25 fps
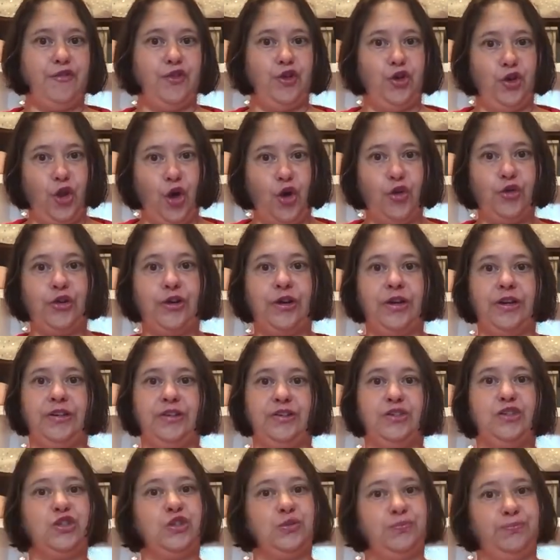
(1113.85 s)

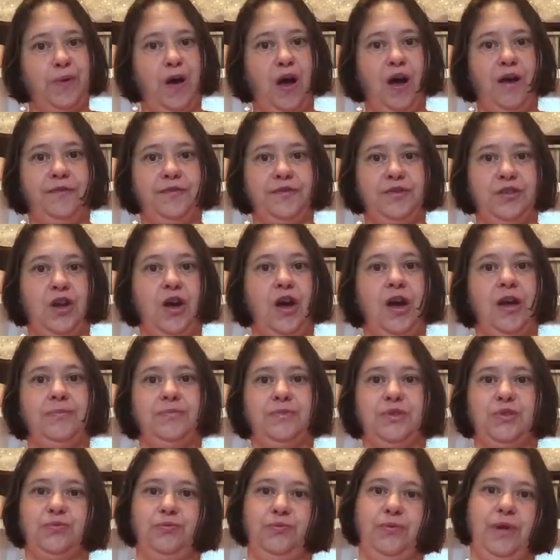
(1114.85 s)
longer bath
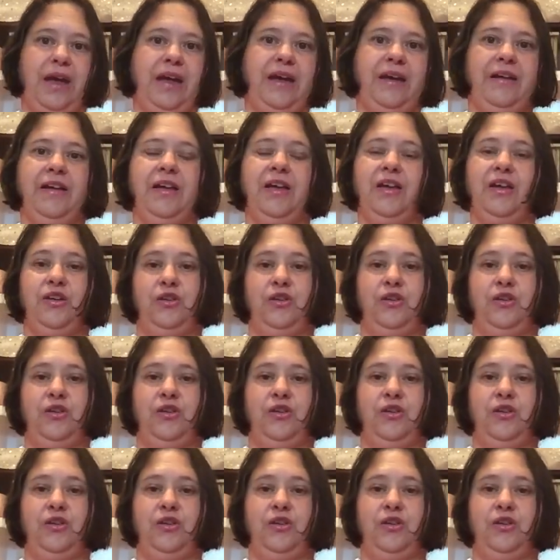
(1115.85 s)
times where